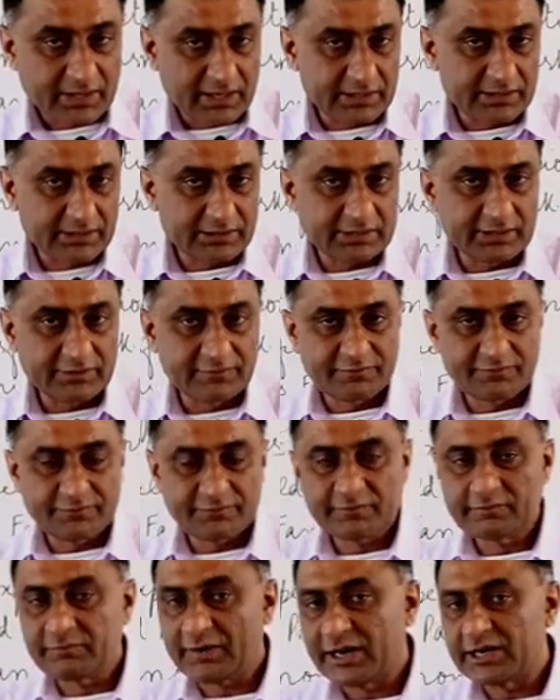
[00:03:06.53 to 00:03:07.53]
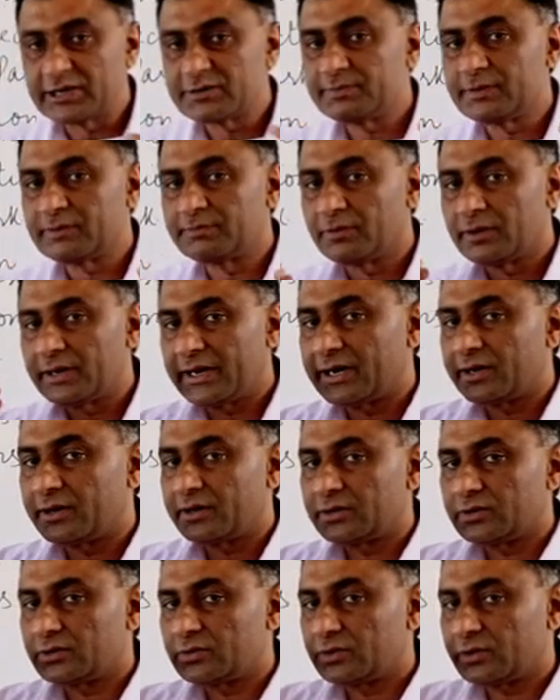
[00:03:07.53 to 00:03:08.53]
And if white people
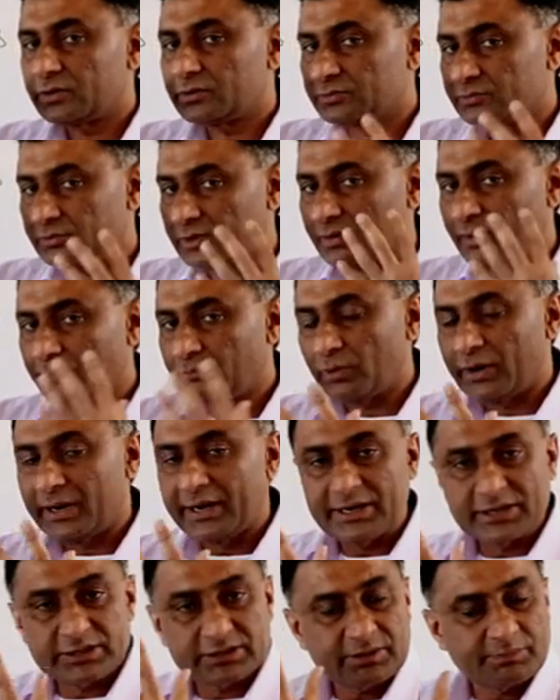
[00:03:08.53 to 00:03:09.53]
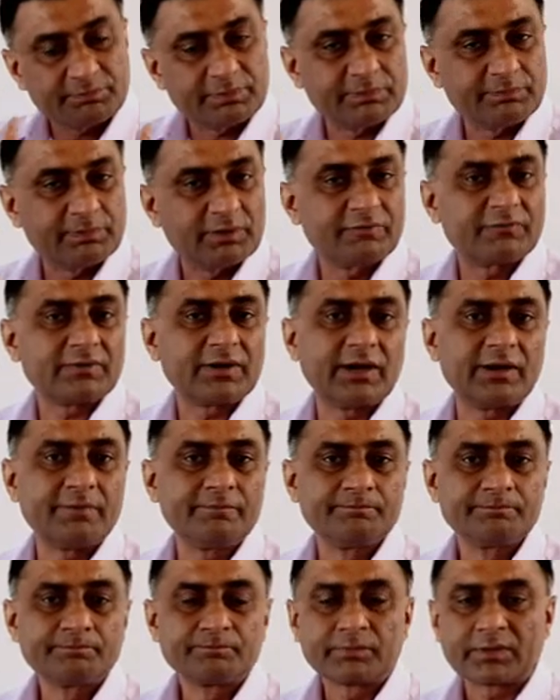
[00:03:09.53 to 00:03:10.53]
appoint the people
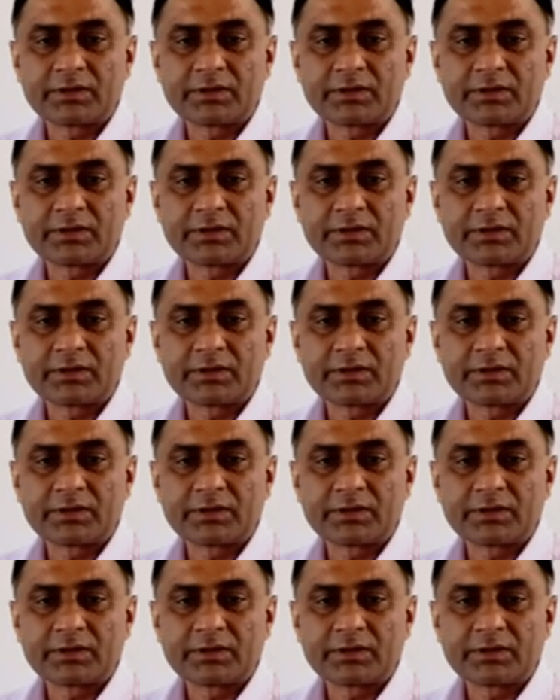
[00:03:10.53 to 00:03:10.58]
from